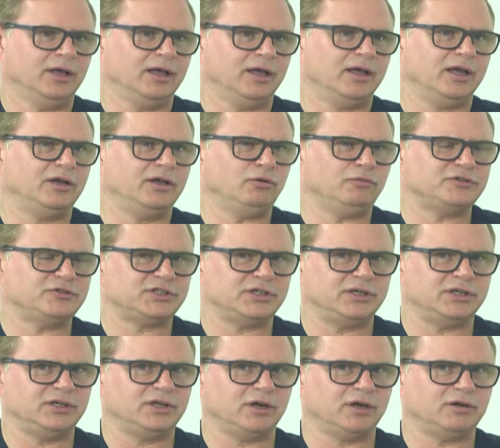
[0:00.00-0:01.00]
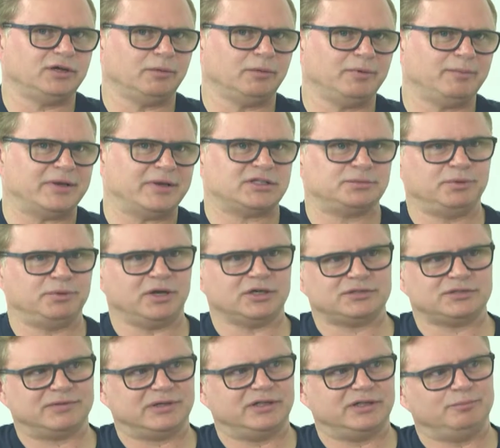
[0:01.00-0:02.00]
And obviously, coming back to
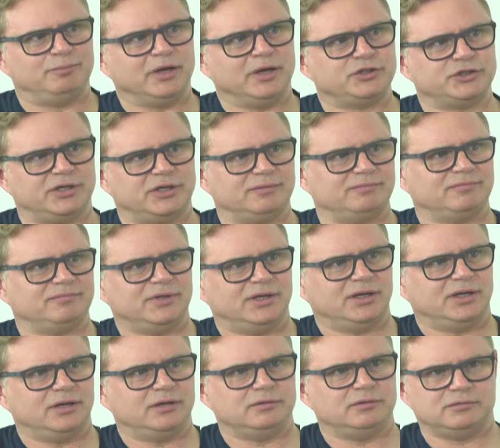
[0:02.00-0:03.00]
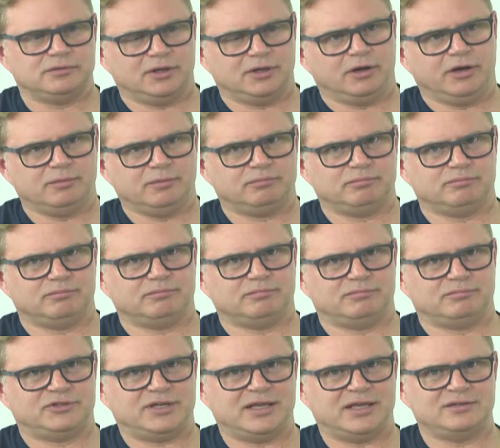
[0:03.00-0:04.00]
production value budget, I
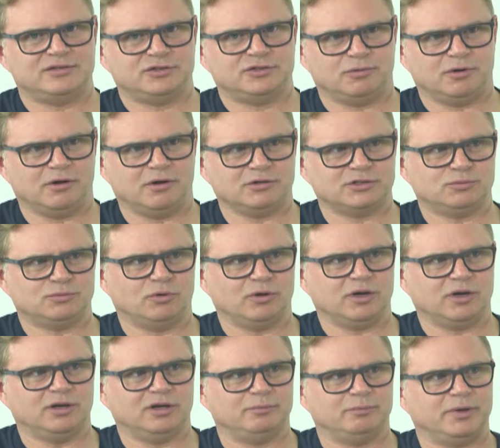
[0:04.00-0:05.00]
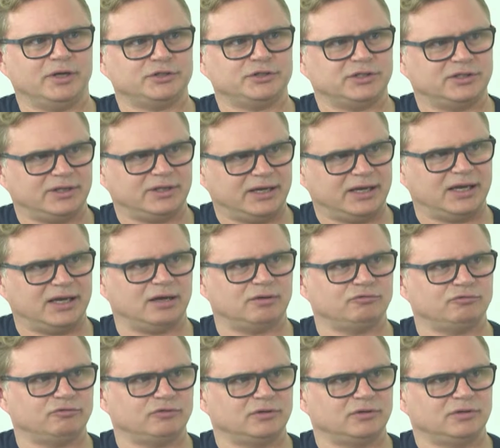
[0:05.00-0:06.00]
tend to ask what kind of budget they
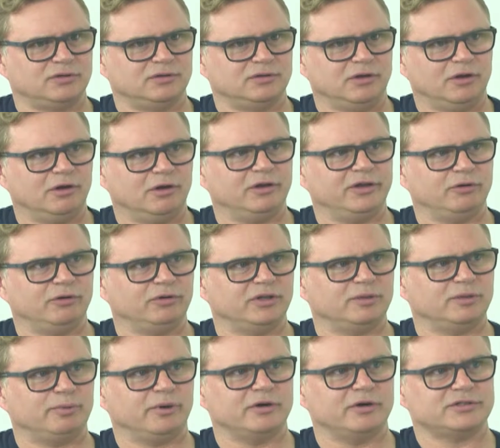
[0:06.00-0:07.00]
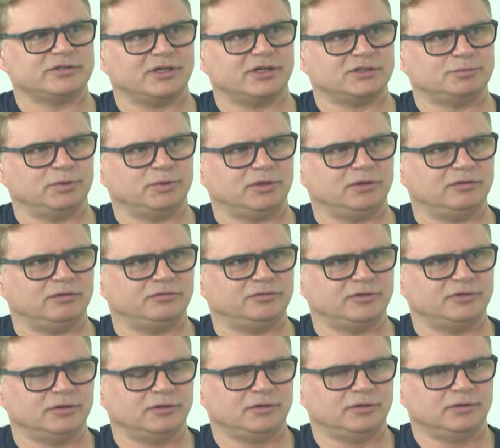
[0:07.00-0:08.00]
have early on in the process,
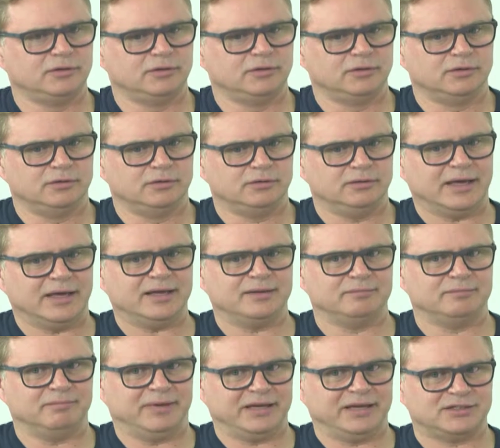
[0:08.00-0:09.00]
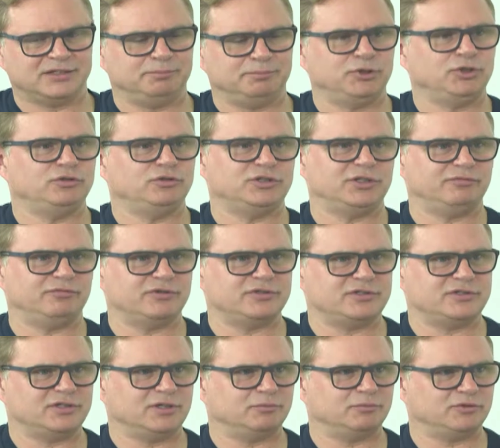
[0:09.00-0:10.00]
because that makes a huge
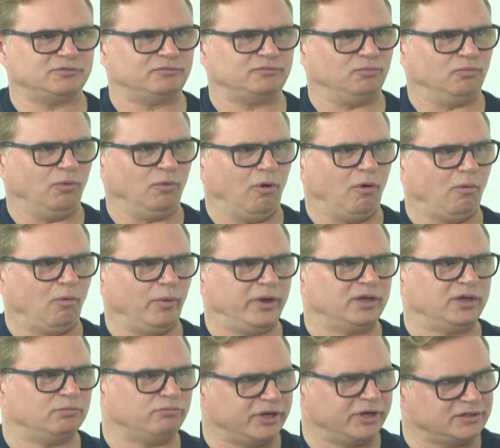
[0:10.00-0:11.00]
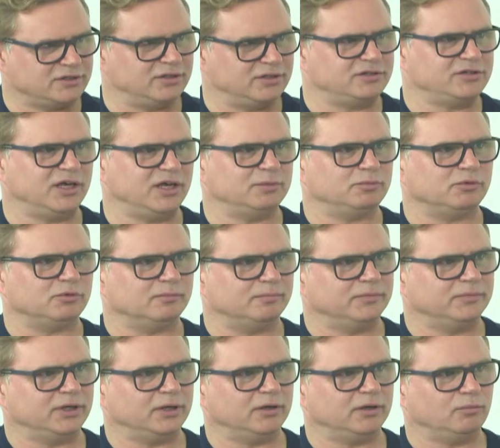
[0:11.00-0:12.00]
difference in terms of what we can bring to the table.
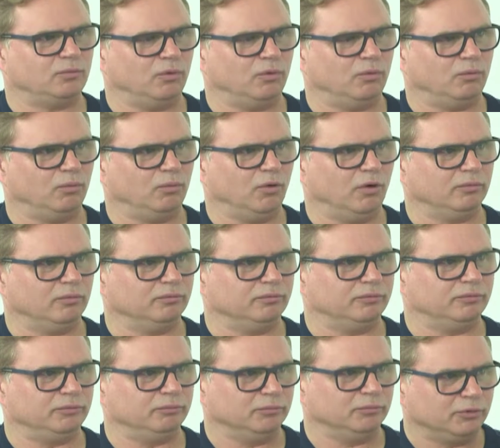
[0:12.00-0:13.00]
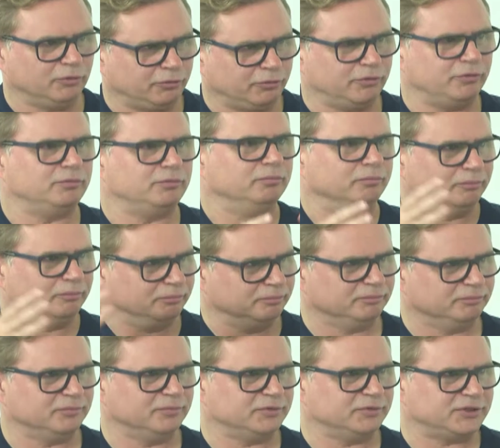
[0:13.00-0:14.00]
What crew
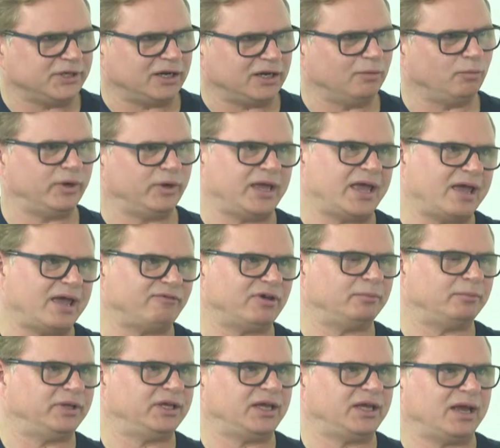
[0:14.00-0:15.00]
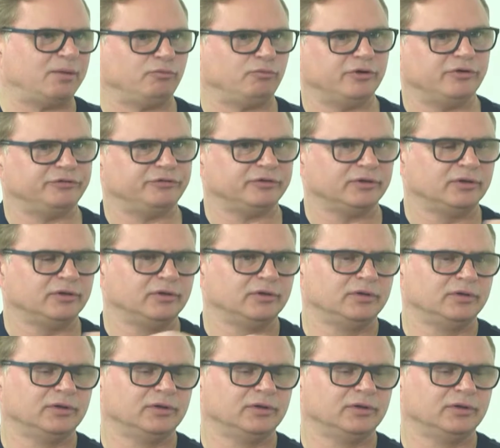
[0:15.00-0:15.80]
setup we have, how many cameras,